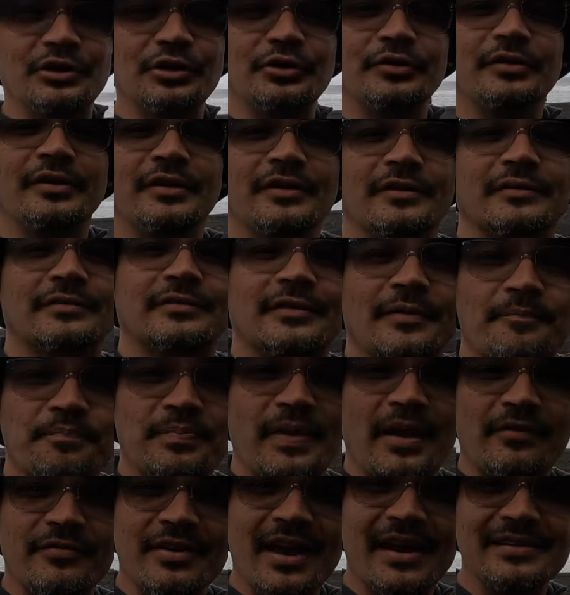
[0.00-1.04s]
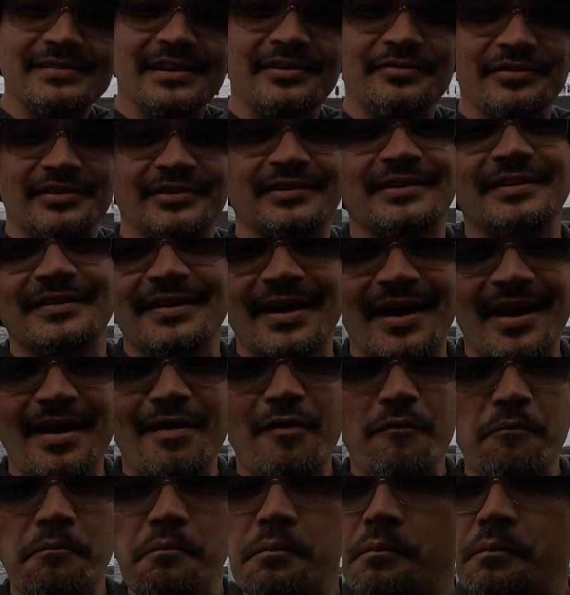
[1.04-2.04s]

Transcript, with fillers: Goonies. Have you guys ever seen that?